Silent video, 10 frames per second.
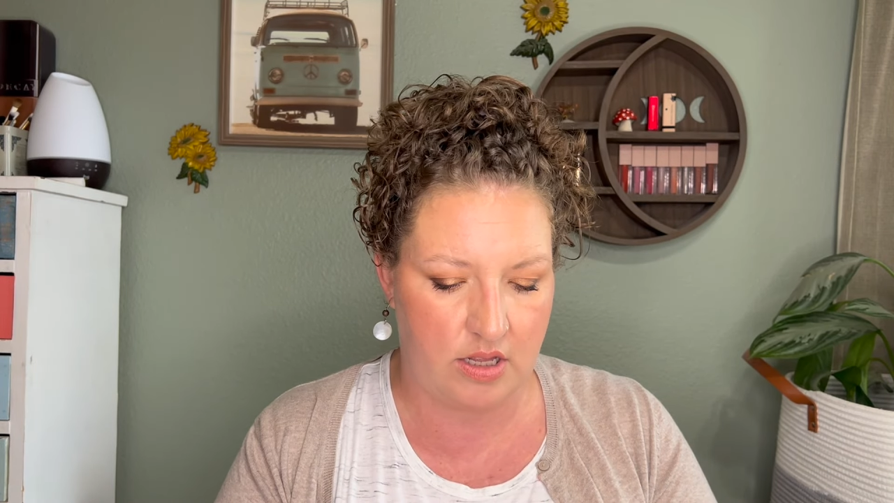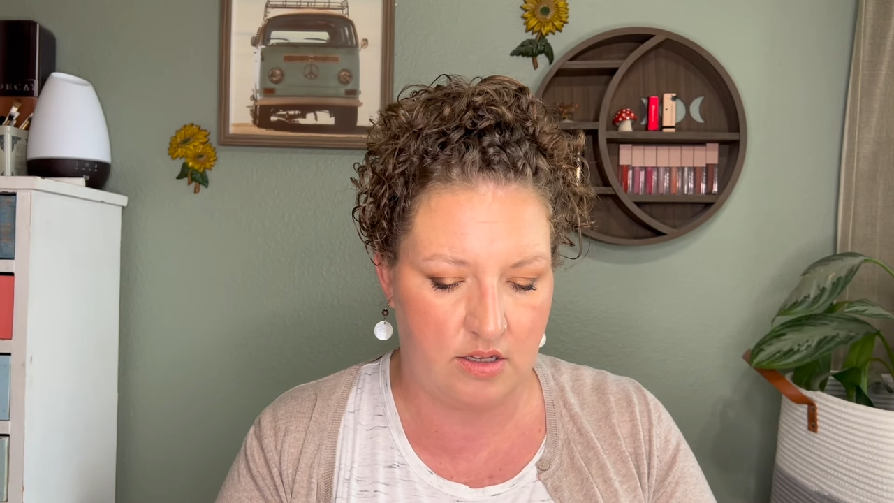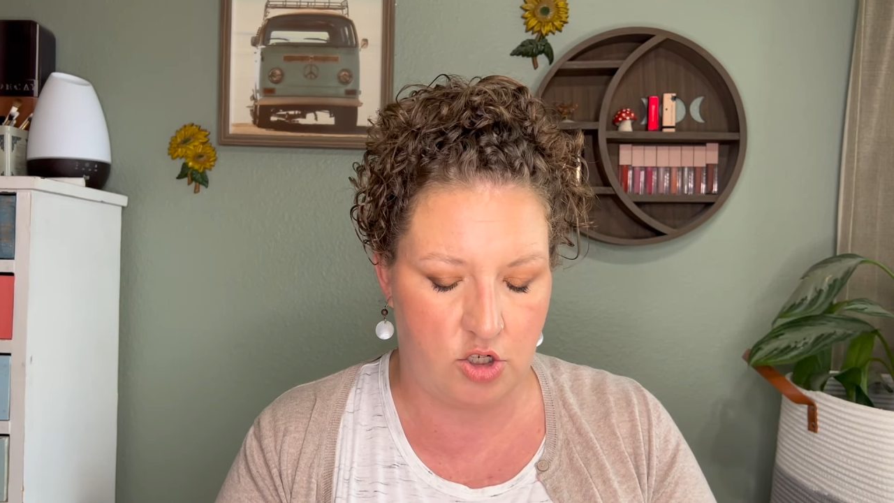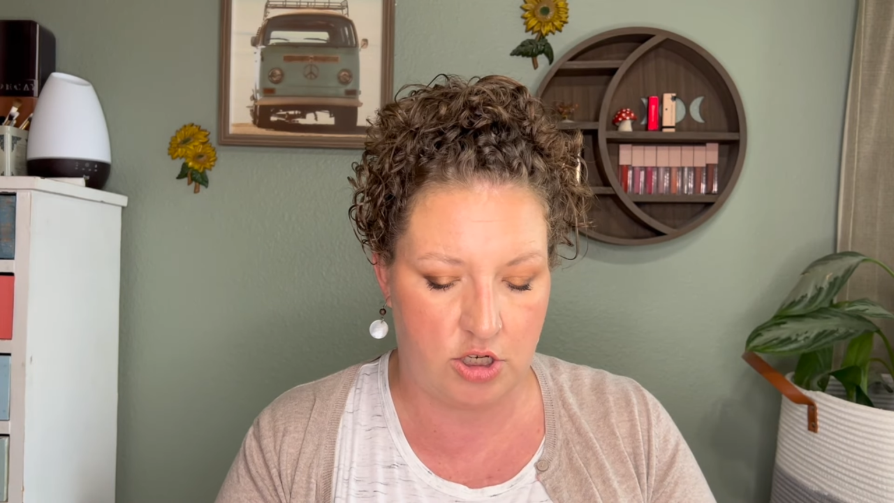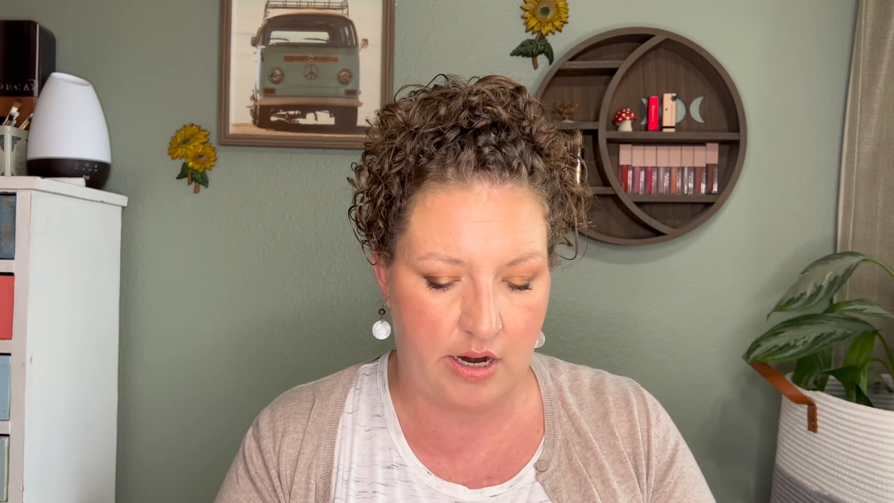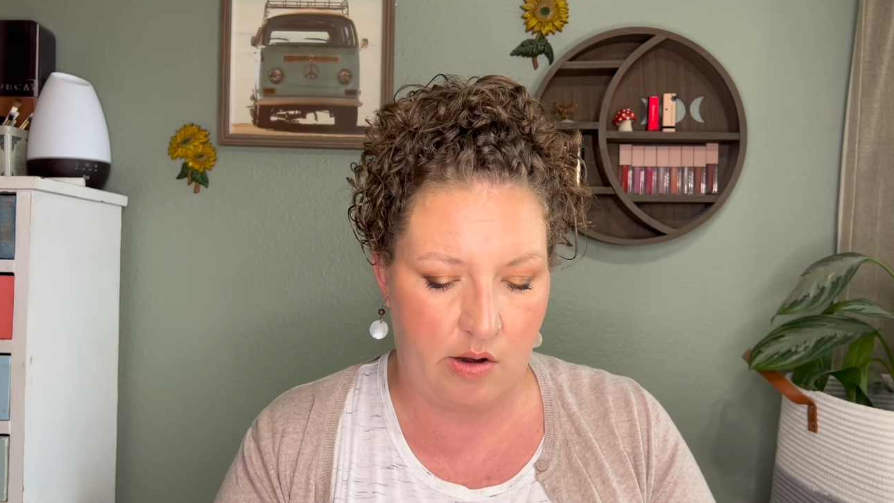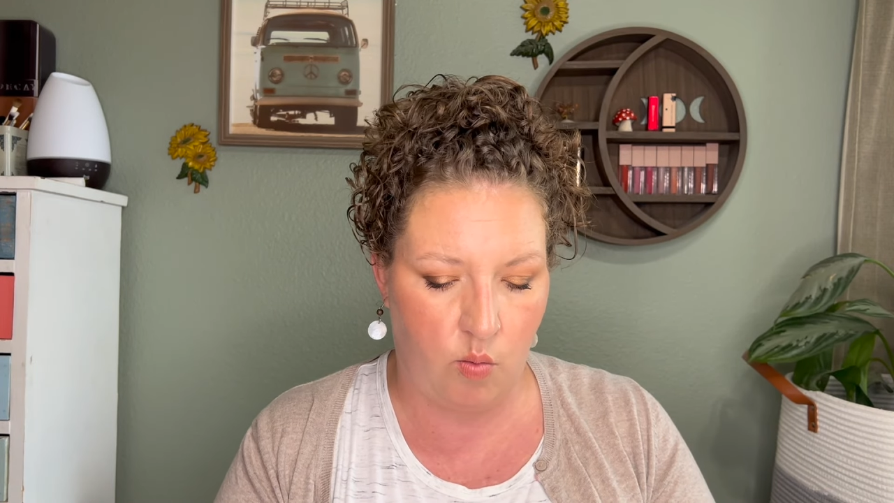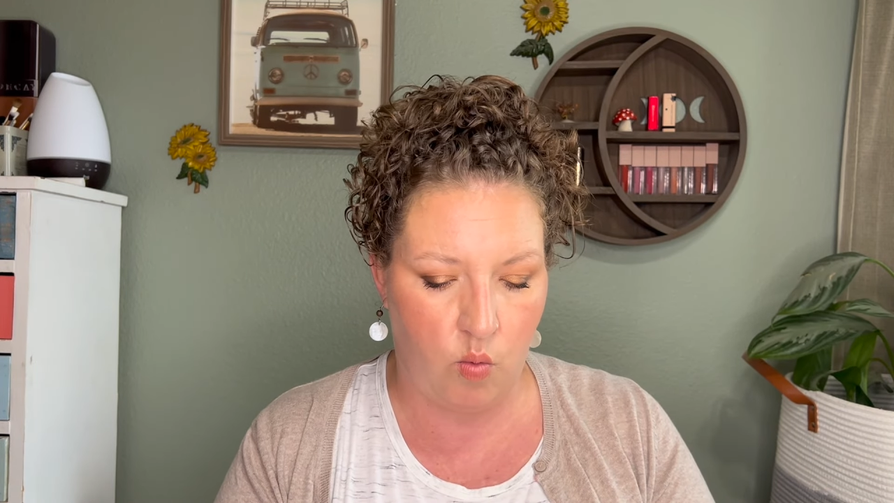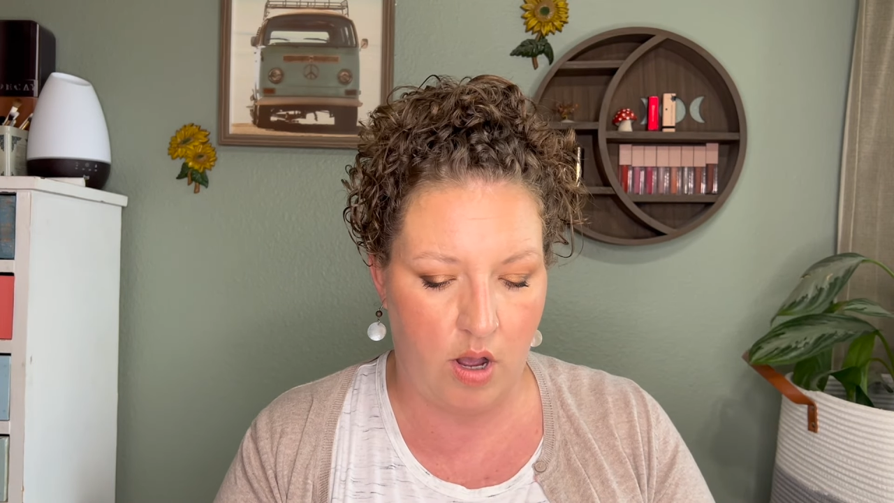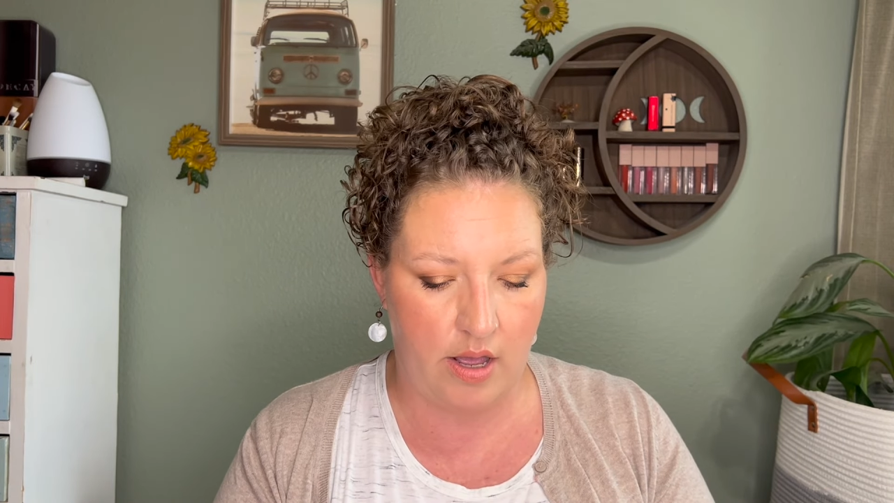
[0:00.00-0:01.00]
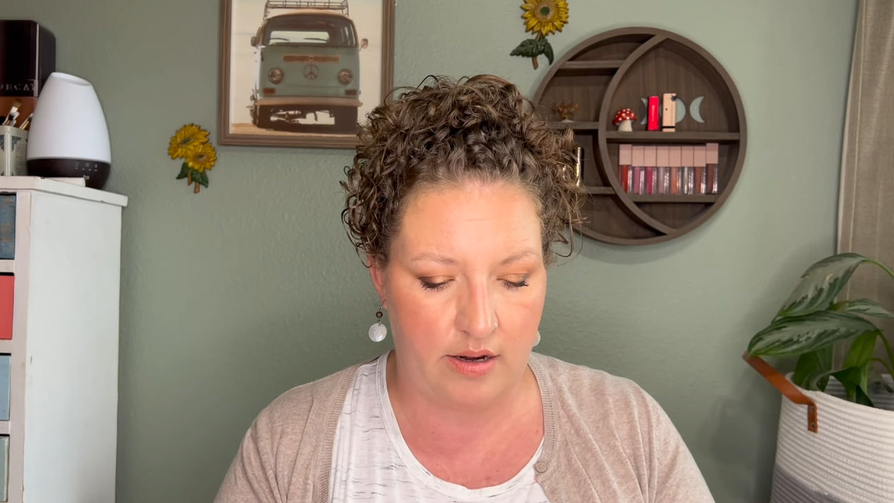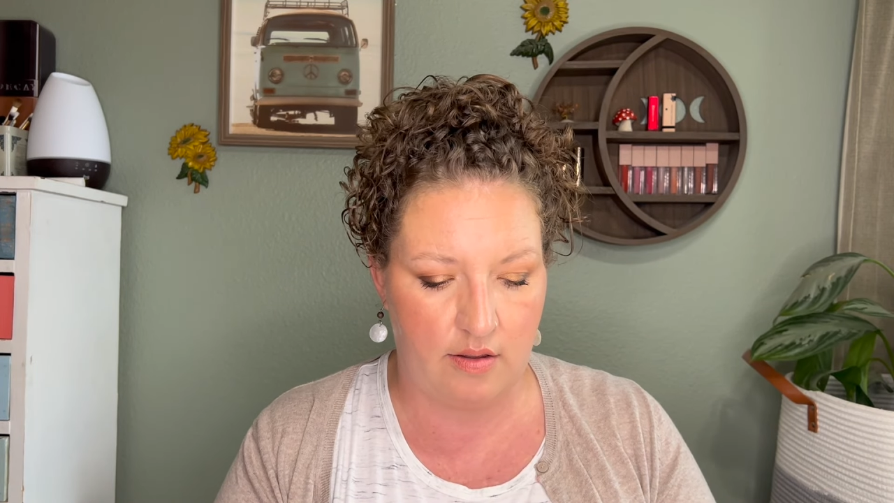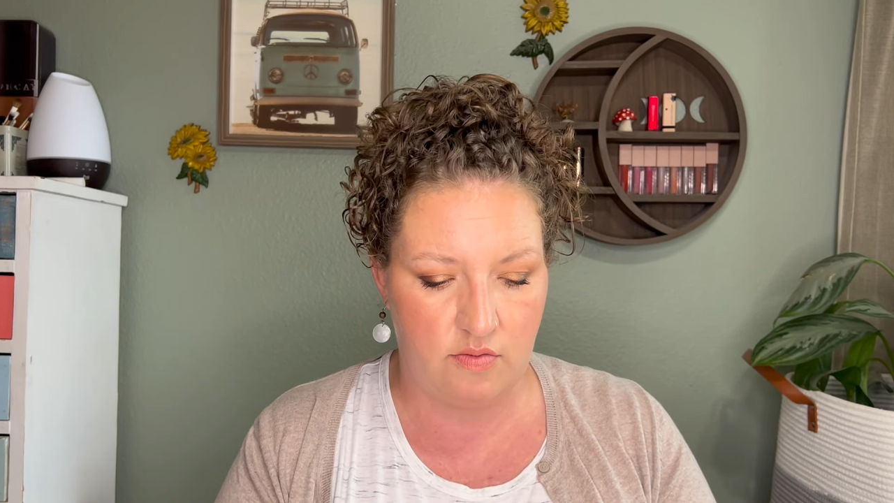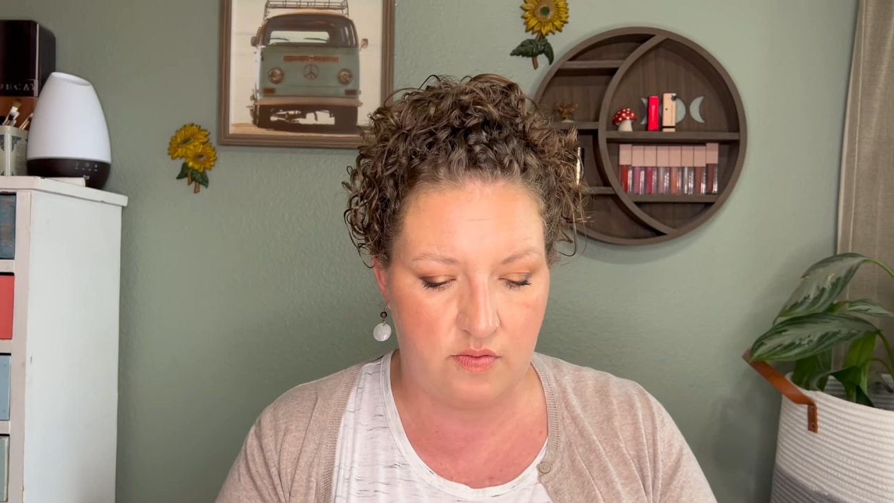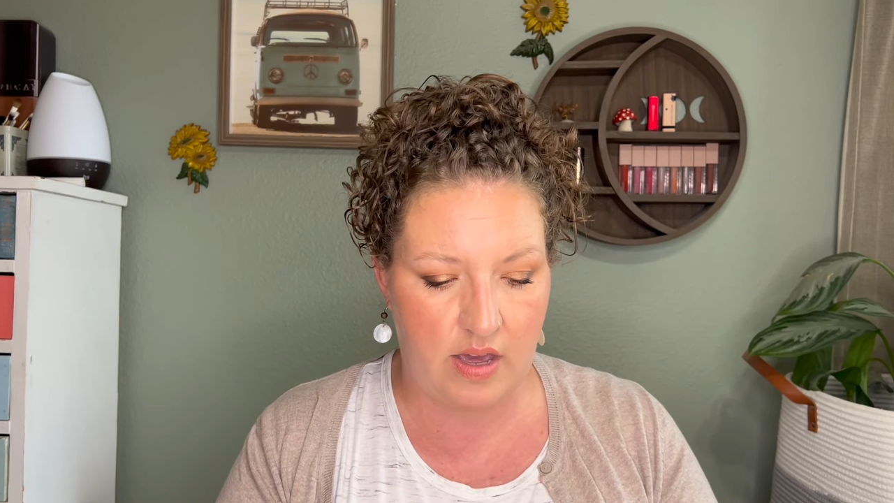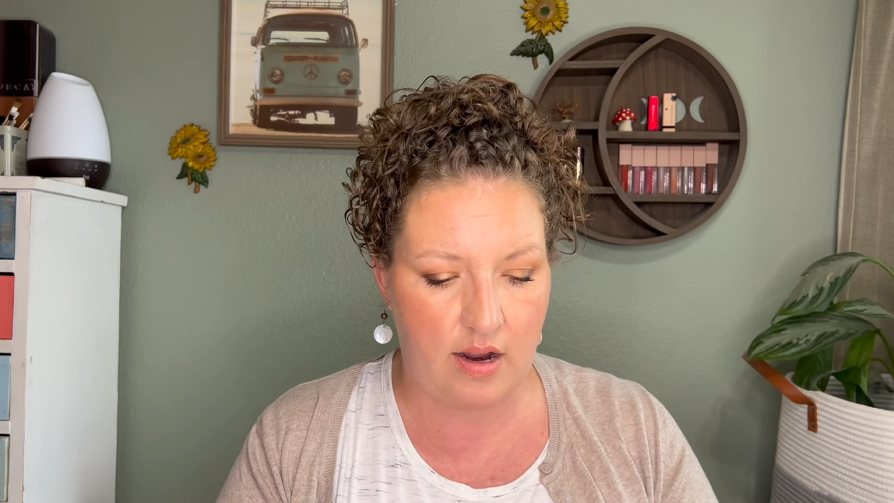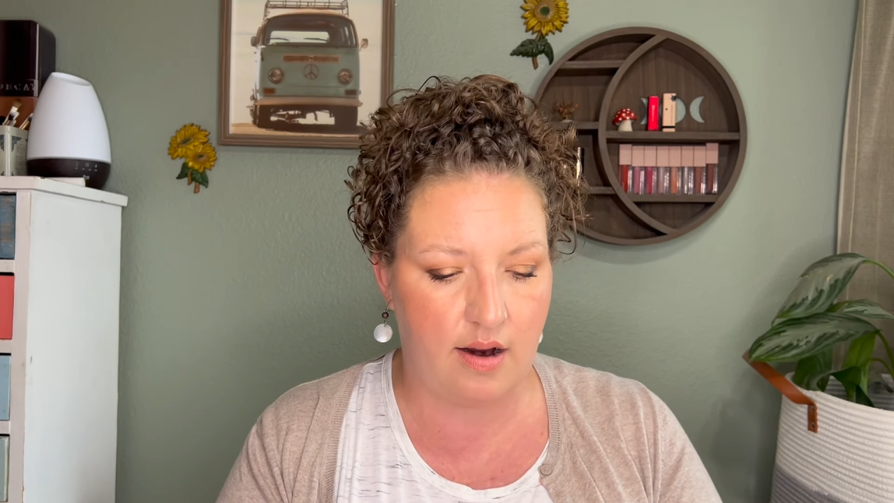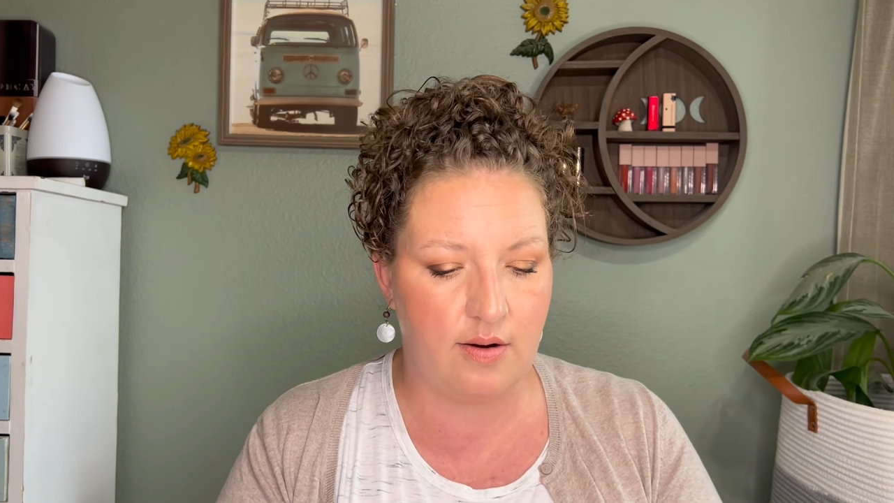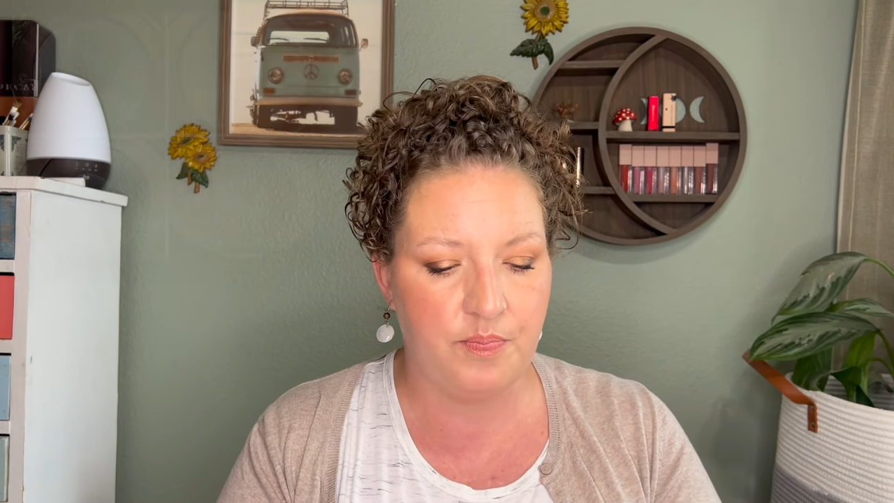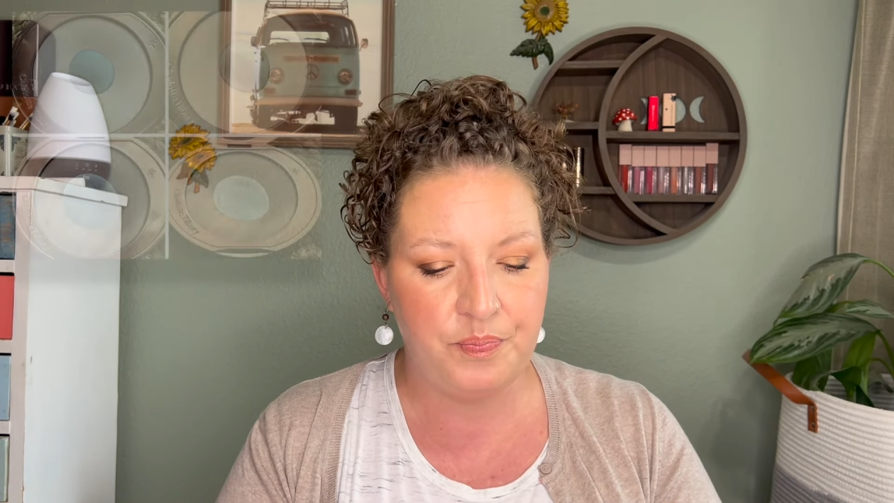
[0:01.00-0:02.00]
in the shade 1
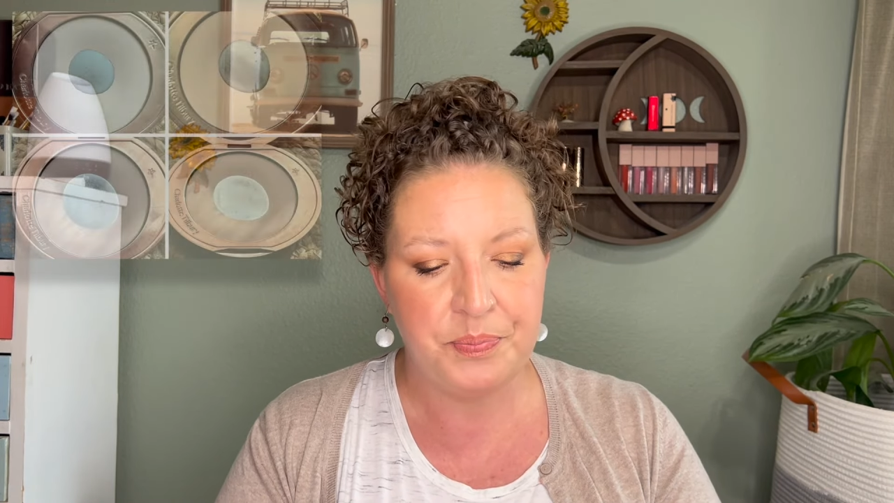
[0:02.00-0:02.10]
Fair.